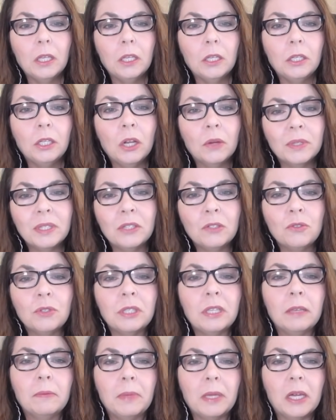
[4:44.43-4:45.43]
You know, it's
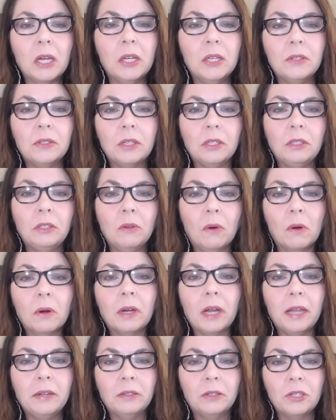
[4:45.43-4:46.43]
interesting because
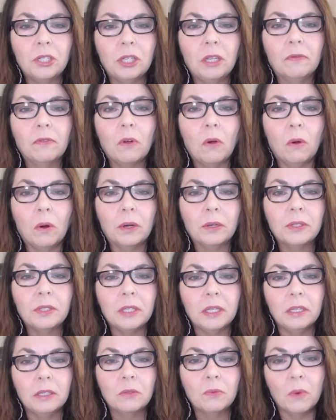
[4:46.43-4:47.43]
your energy, of
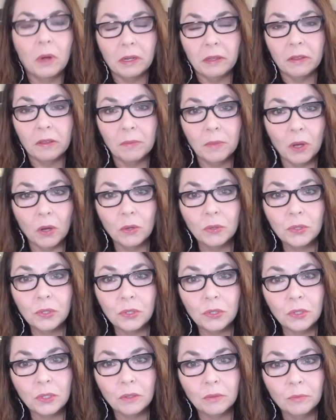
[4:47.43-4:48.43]
course, is one of the
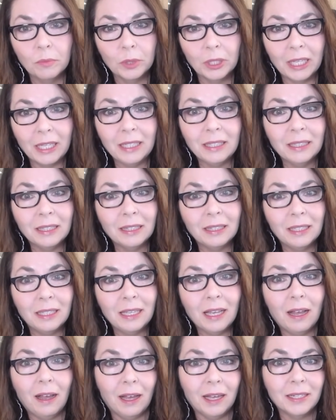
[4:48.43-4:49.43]
most
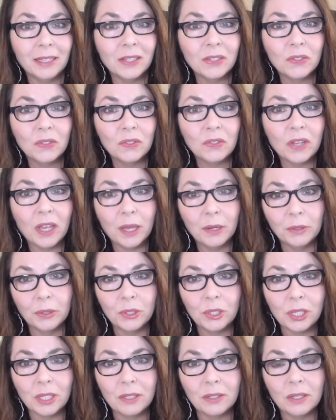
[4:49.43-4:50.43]
blatantly honest
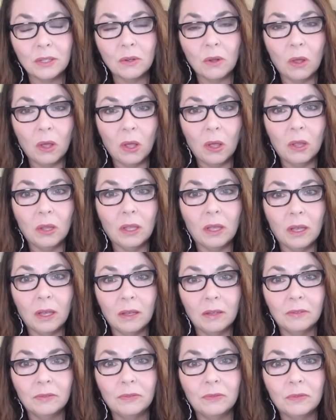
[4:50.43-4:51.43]
energies in all
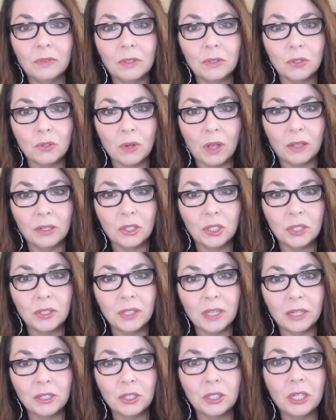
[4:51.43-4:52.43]
of astrology.
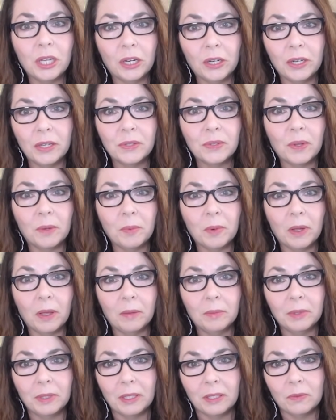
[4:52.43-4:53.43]
Sagittarius, I
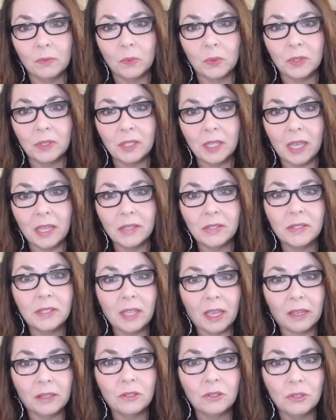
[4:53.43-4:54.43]
probably would say, is
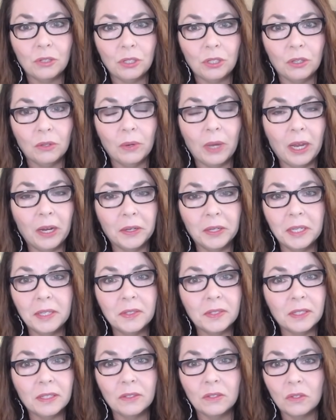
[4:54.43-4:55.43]
second to you.
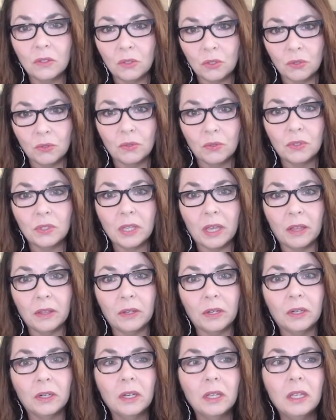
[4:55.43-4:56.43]
Aries is the truth
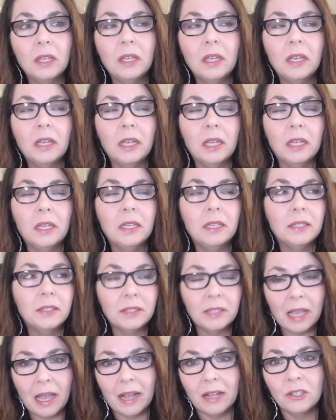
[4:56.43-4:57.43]
teller.
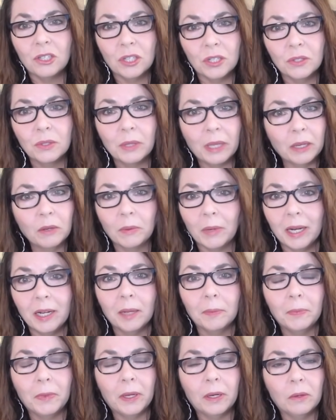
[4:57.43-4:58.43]
Sag is like right
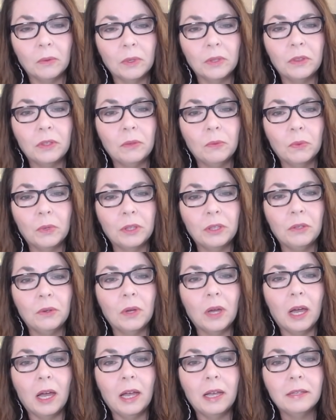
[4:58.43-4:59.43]
up there with you
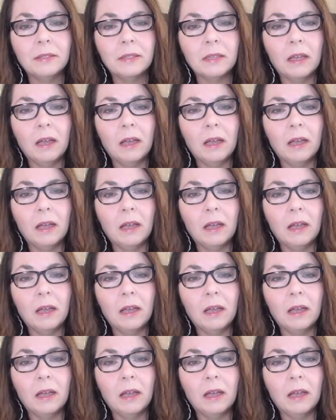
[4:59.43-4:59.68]
guys.